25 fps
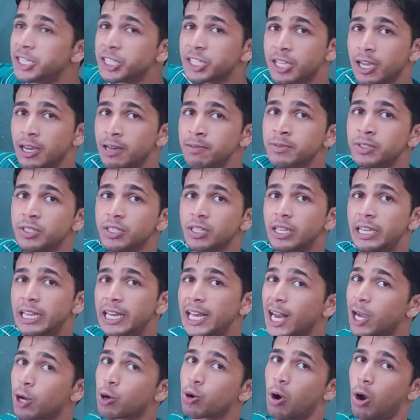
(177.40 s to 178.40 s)
it comes
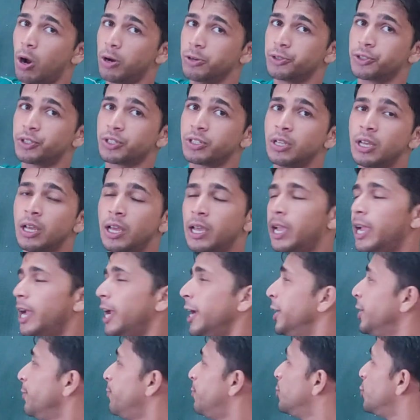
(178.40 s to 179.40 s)
electrons,
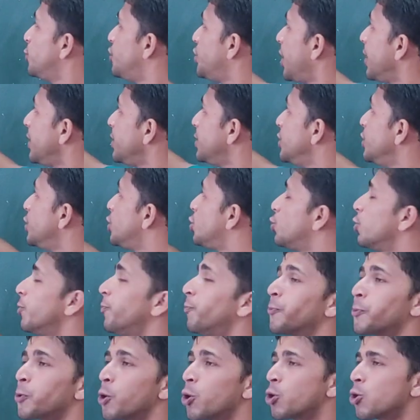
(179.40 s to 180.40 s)
and if you change it
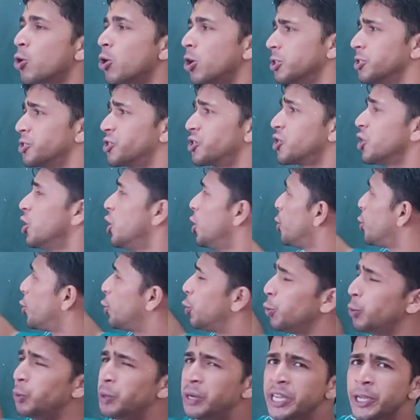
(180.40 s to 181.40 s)
to protons,
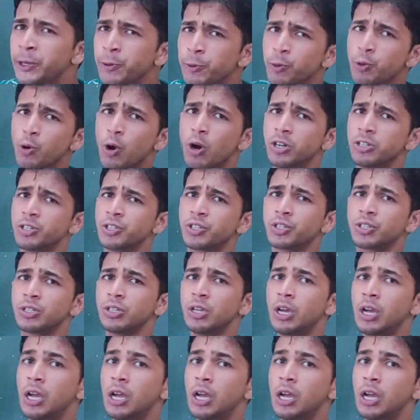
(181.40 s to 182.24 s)
to neutrons,